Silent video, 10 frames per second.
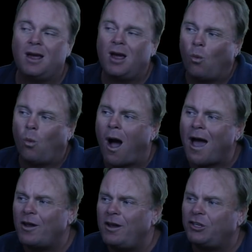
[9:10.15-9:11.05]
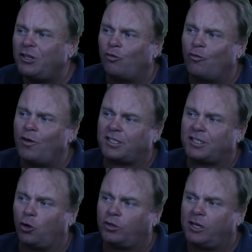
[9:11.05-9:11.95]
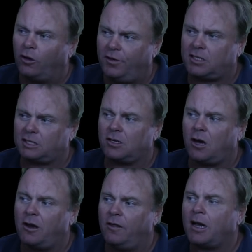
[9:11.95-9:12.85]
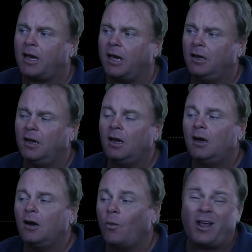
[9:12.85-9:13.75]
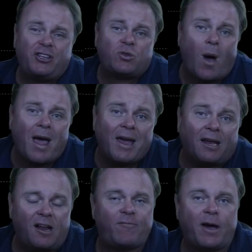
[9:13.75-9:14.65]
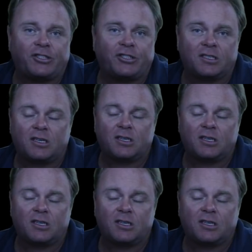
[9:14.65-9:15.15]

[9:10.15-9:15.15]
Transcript: Why do I need to risk shorting on this side of the market when I can just wait and have patience?